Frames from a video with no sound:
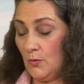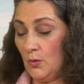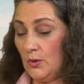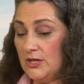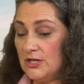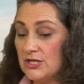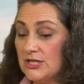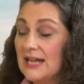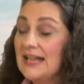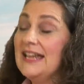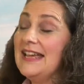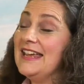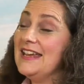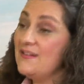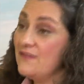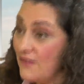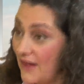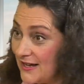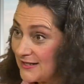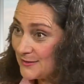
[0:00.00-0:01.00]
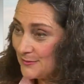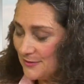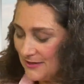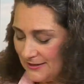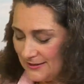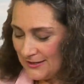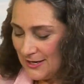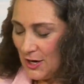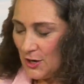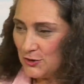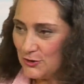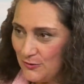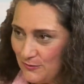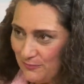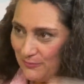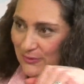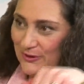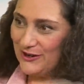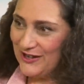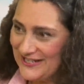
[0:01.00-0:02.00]
which investments to
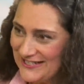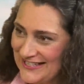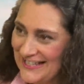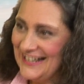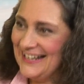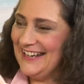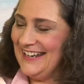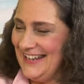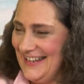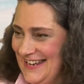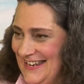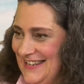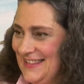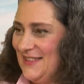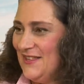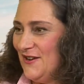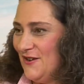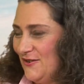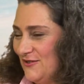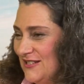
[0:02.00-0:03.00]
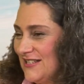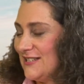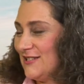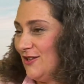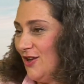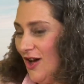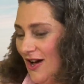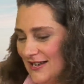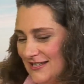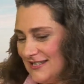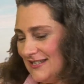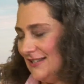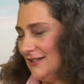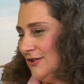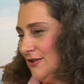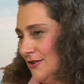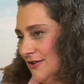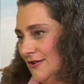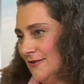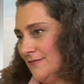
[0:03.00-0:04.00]
put in those slots in
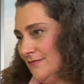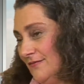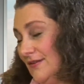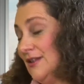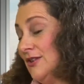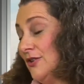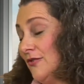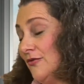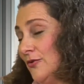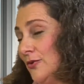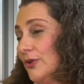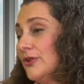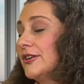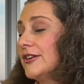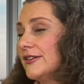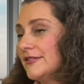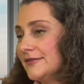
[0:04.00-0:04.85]
your folder.